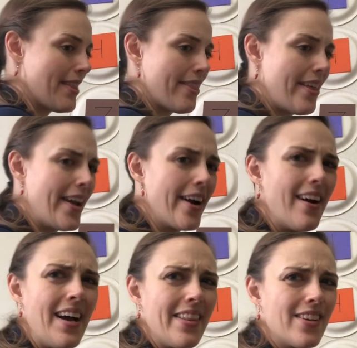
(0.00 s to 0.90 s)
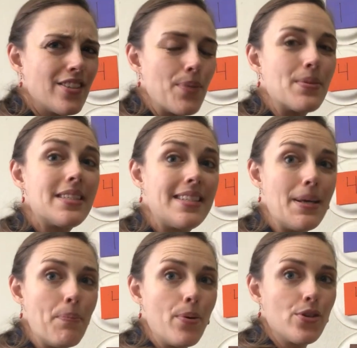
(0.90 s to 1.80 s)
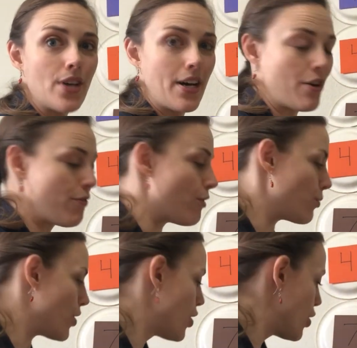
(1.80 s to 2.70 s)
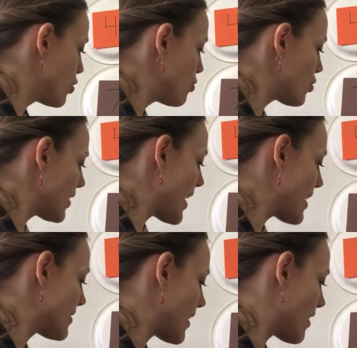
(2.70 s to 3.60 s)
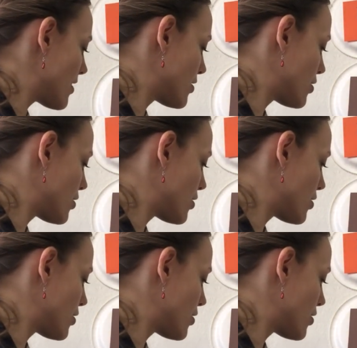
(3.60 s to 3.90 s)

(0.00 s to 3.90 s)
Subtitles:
and there's some symbols on a phone. Usually it has like a